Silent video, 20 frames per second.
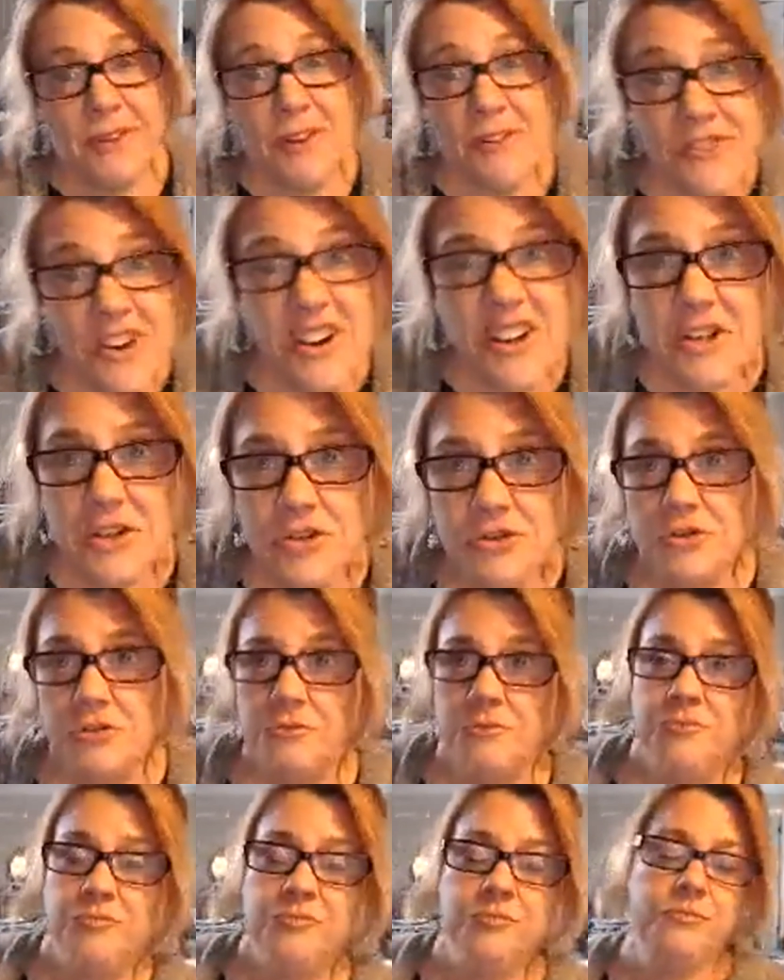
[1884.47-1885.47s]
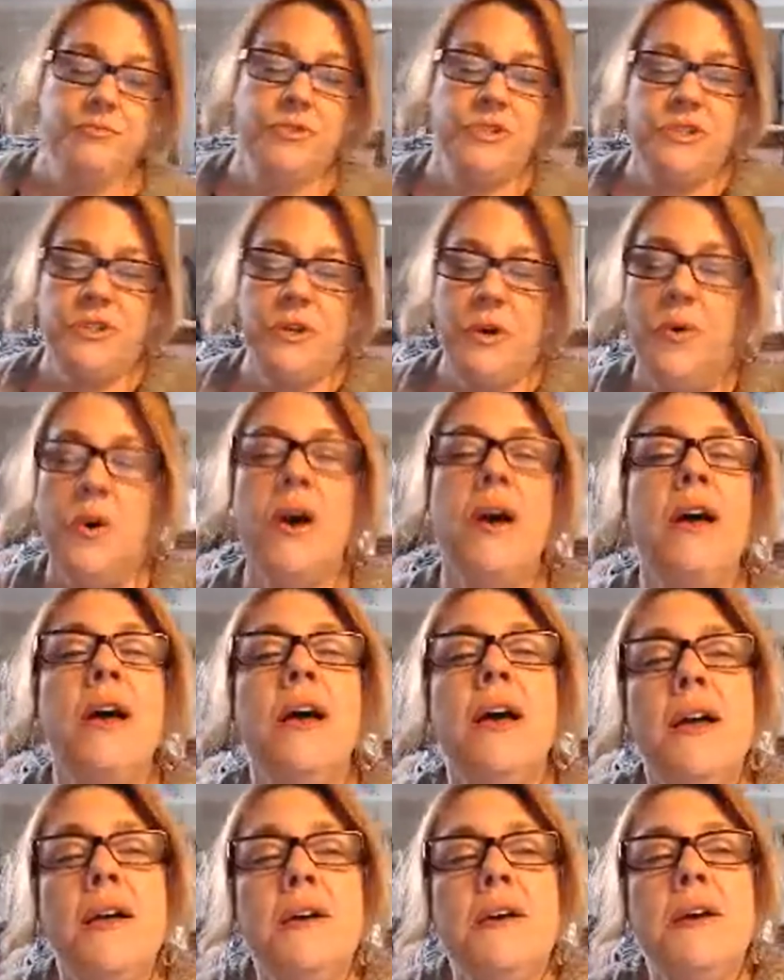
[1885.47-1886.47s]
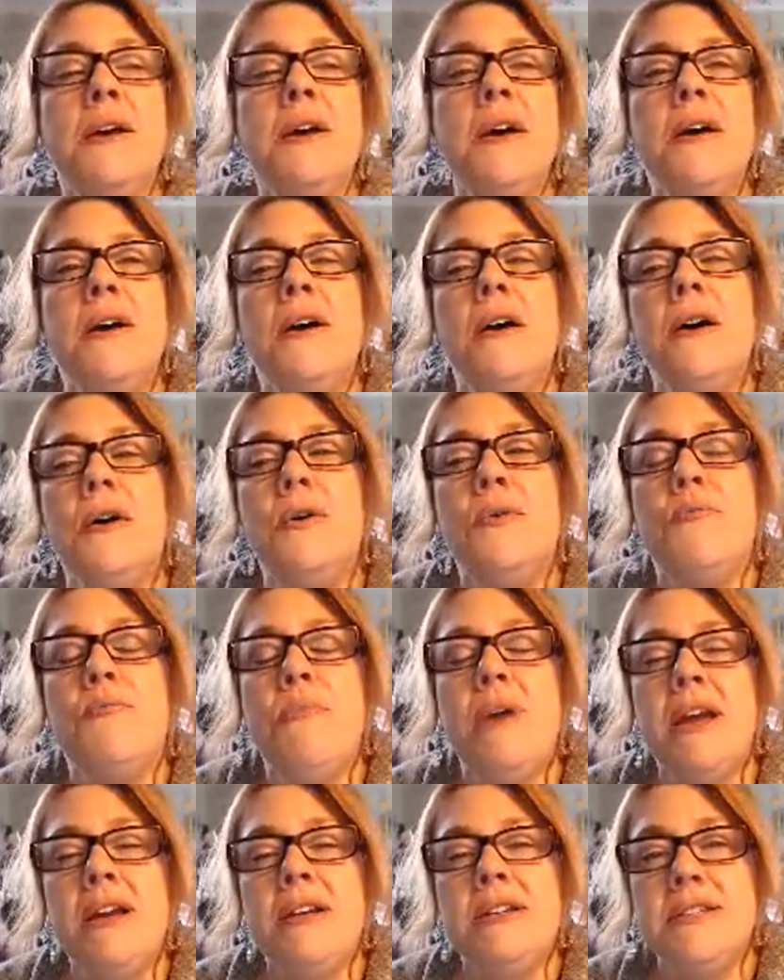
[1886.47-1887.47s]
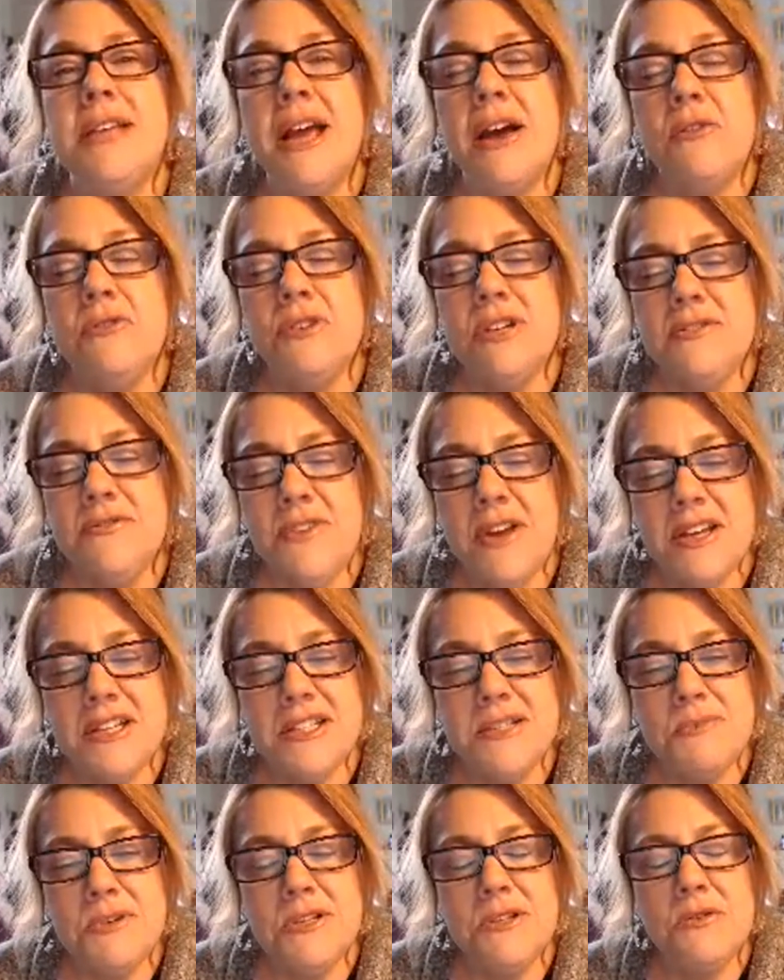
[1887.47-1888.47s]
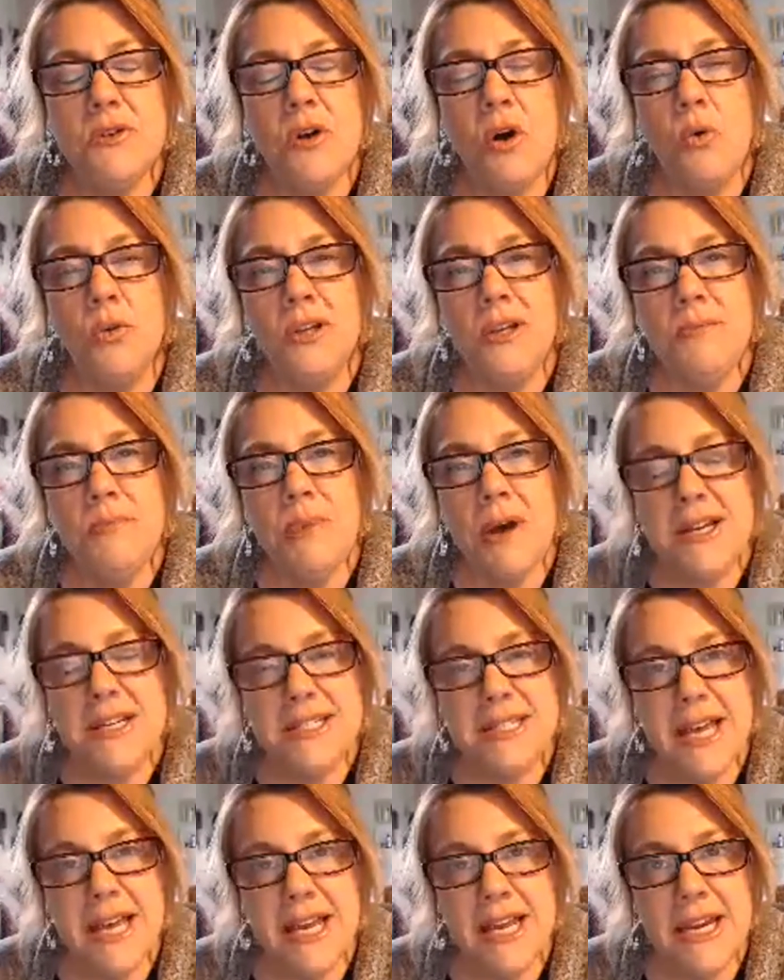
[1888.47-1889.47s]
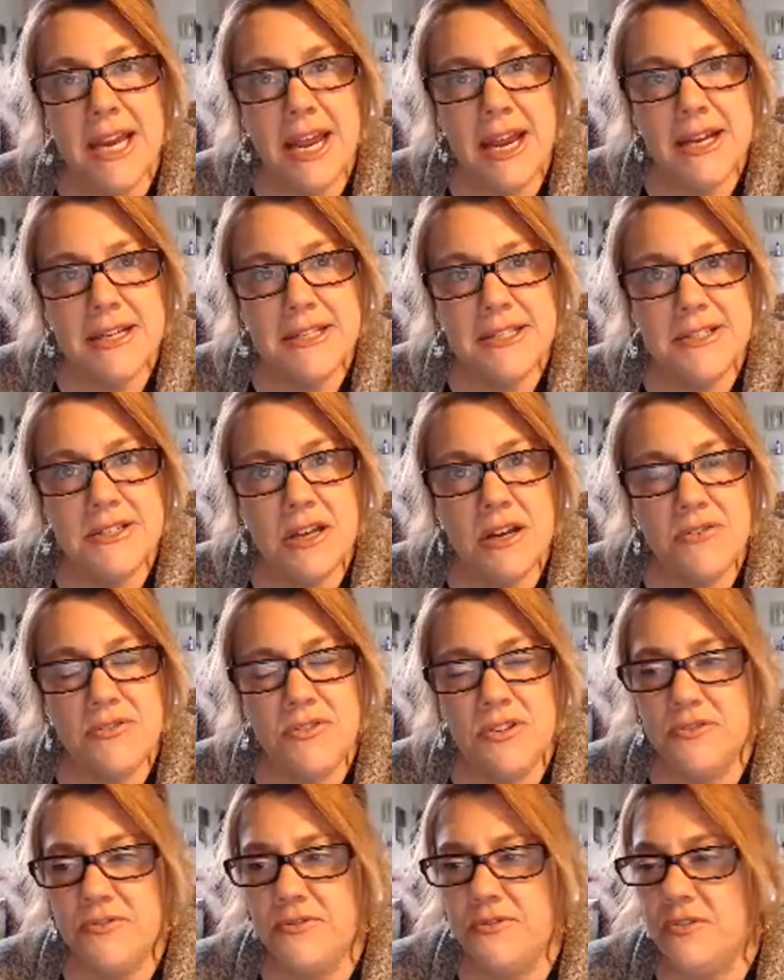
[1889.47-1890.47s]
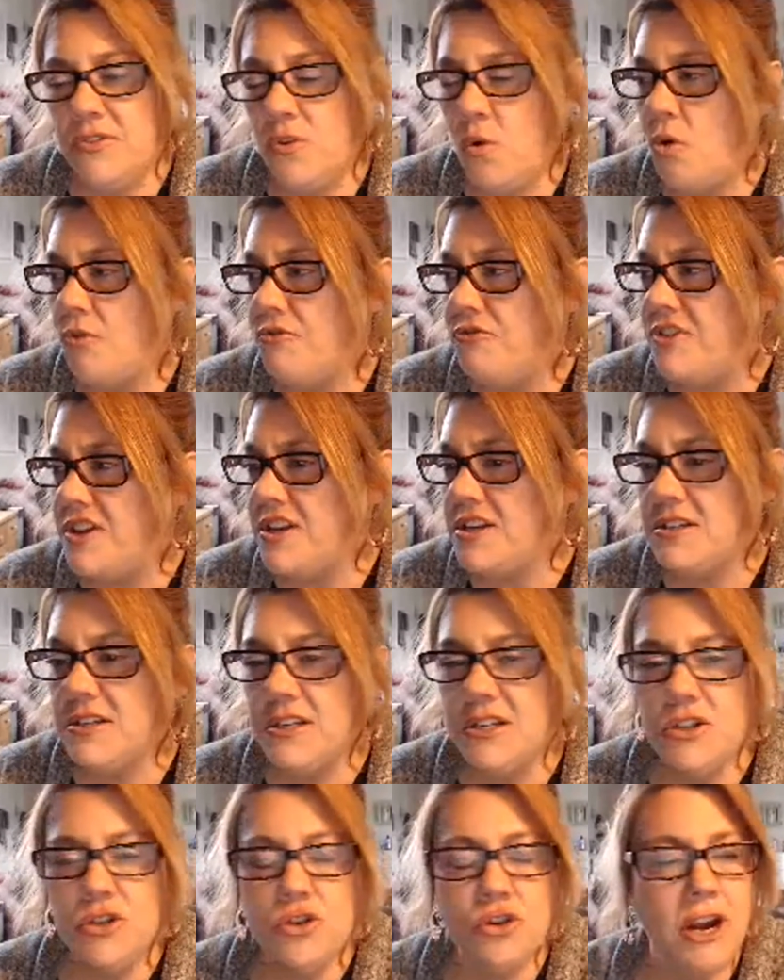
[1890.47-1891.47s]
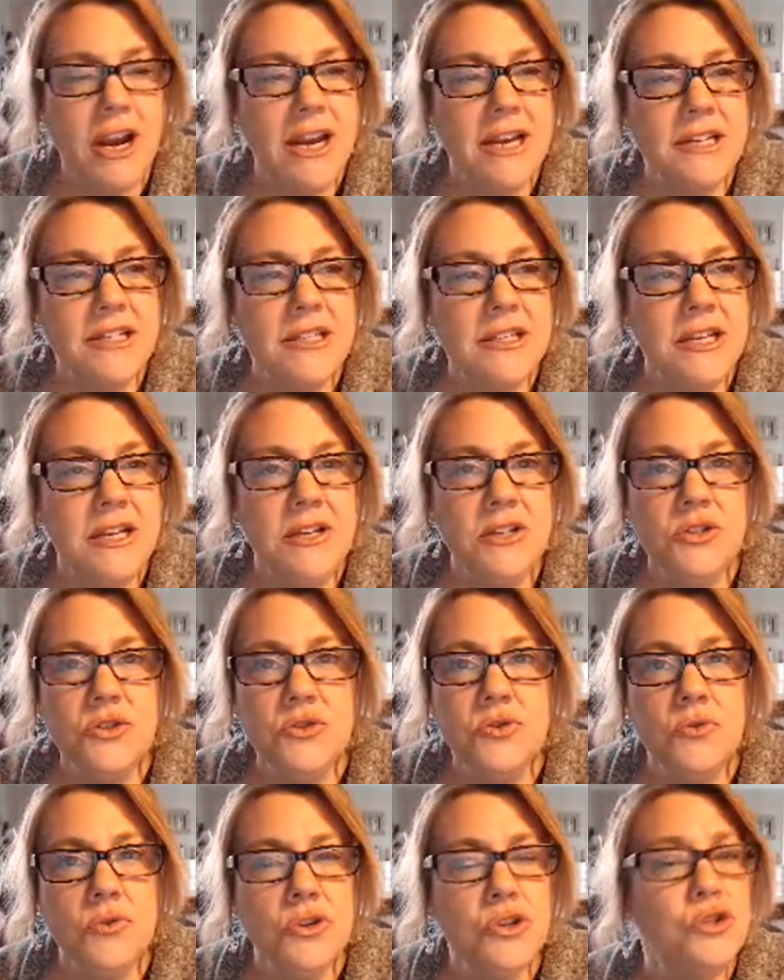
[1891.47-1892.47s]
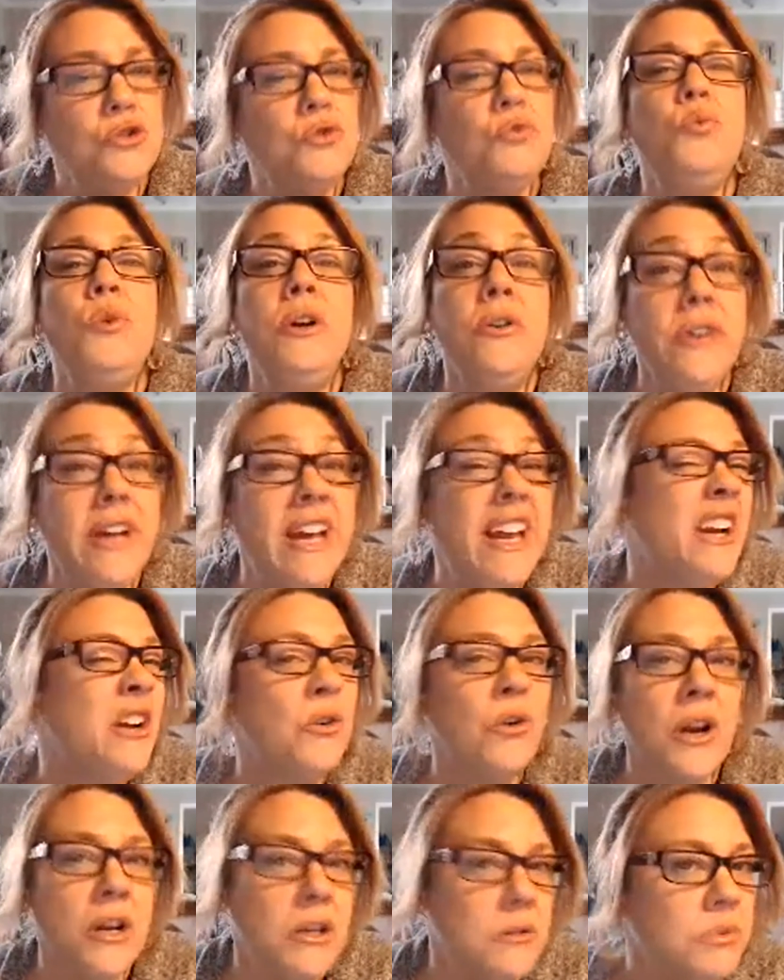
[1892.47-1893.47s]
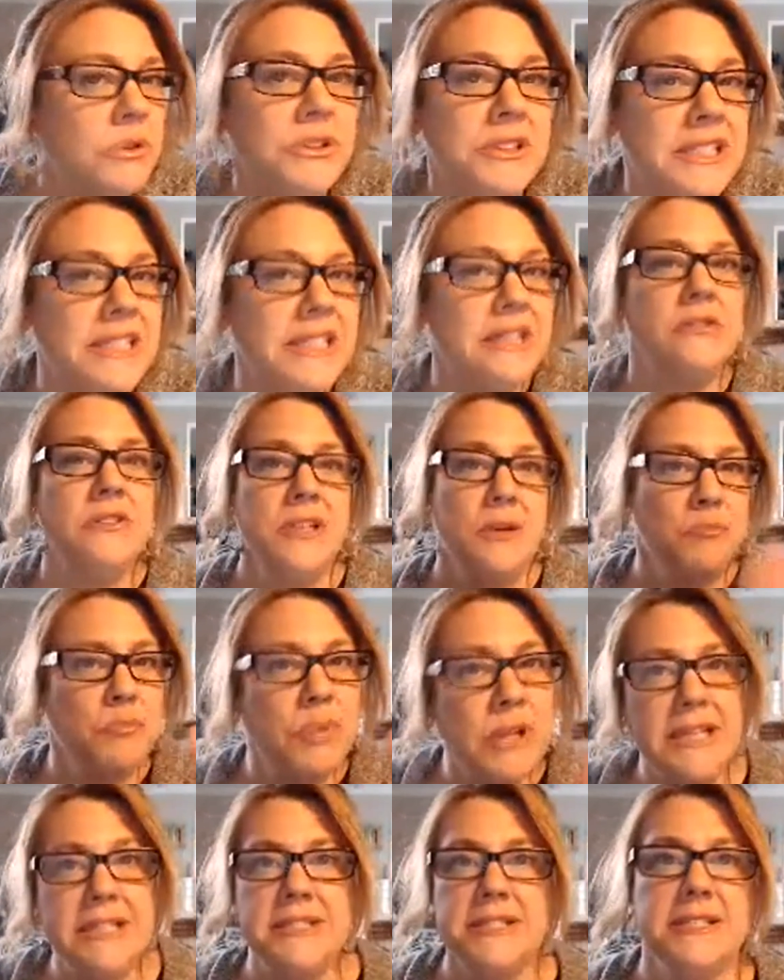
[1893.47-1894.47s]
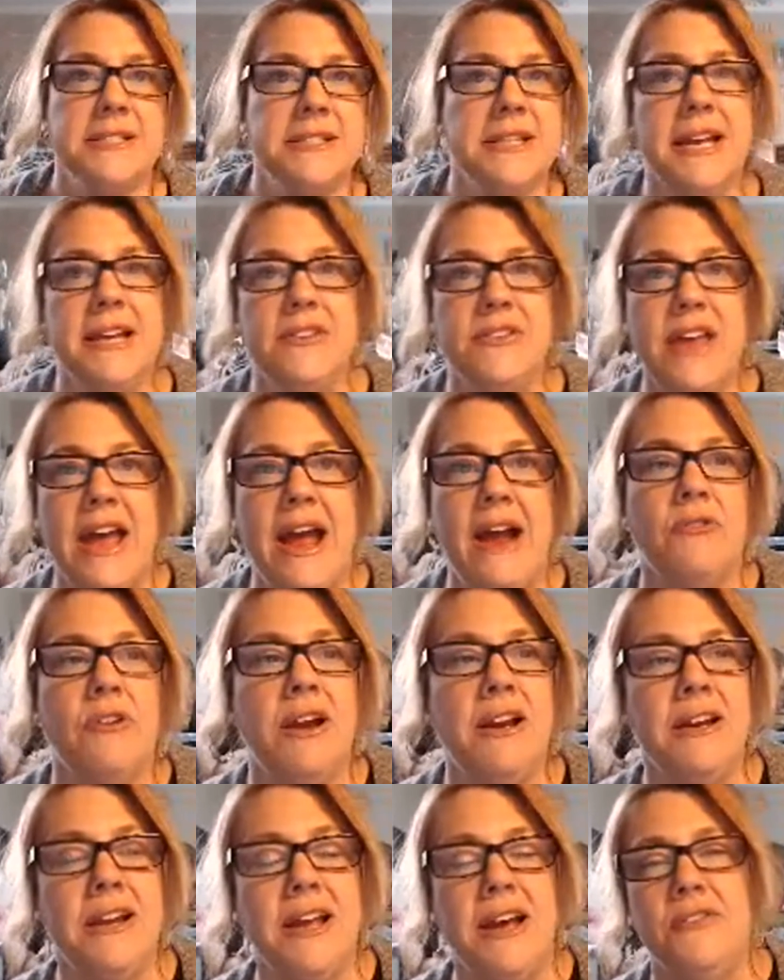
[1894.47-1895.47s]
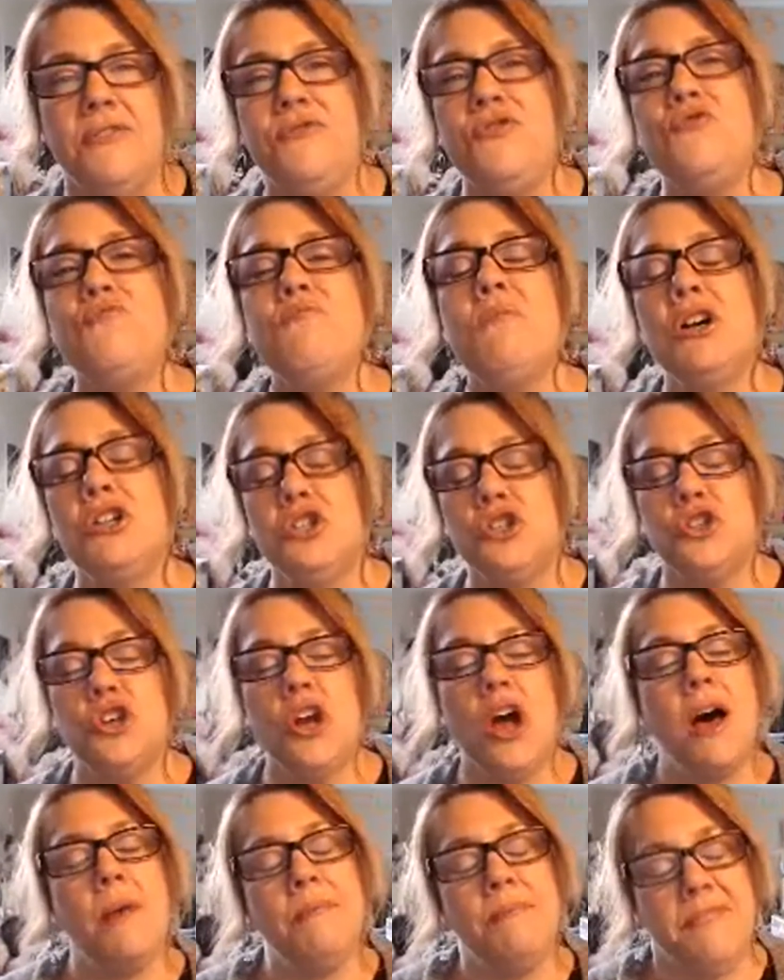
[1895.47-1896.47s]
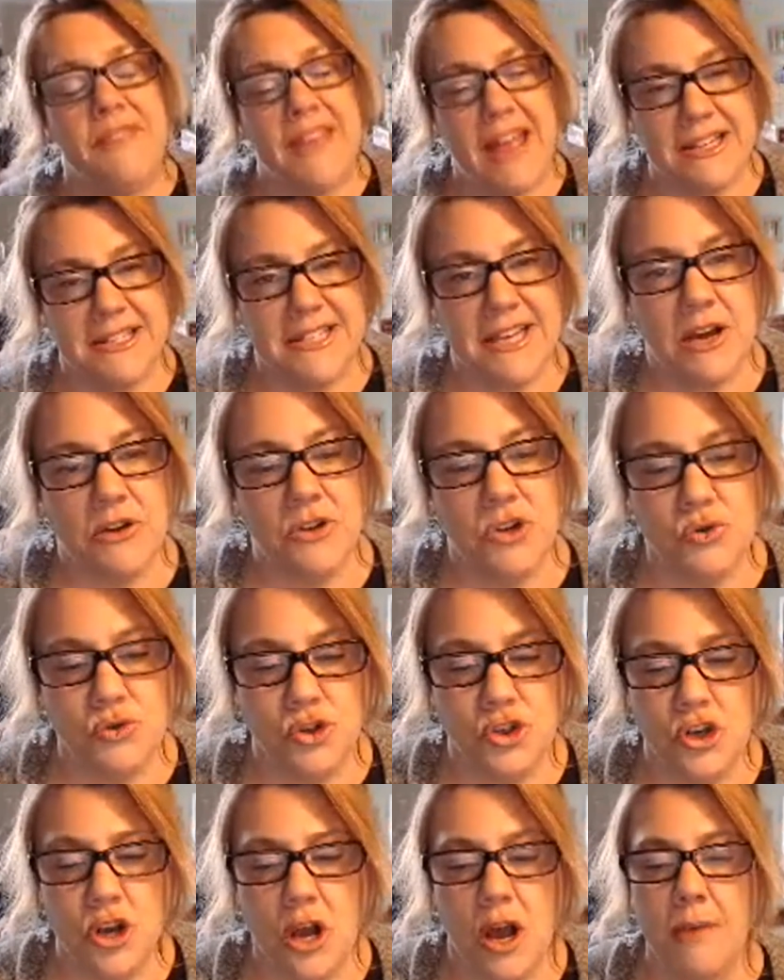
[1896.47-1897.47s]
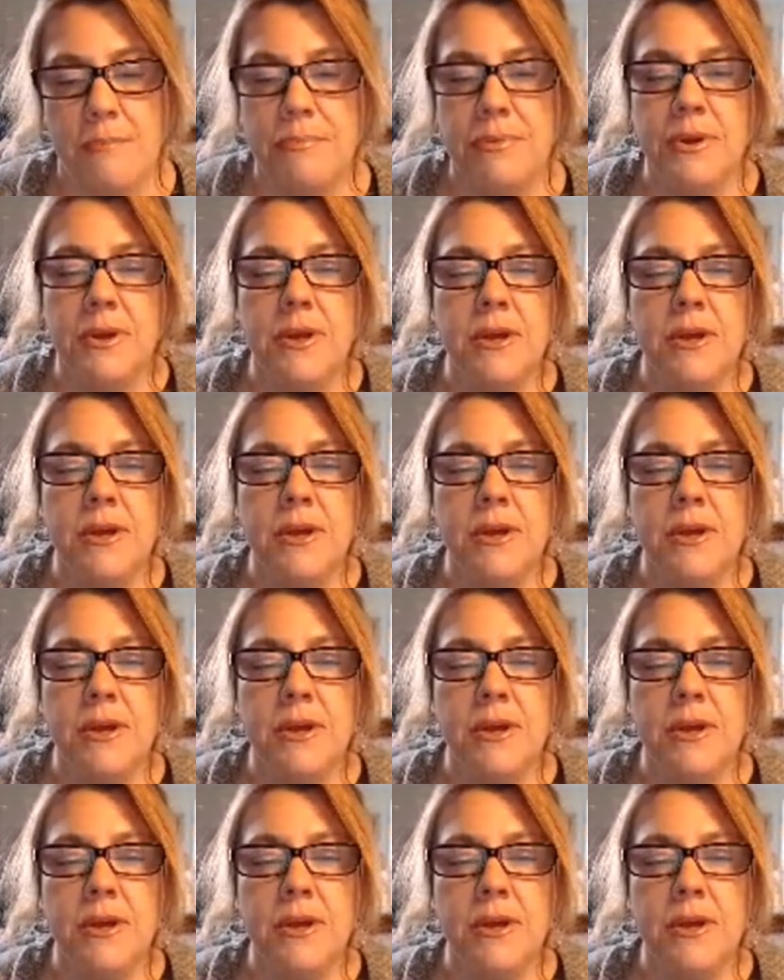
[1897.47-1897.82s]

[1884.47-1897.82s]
Very true. So make sound investments, only buy secondhand stuff or vintage or antique stores. You will get incredible deals at places like that right now. If you must shop, that's how you shop.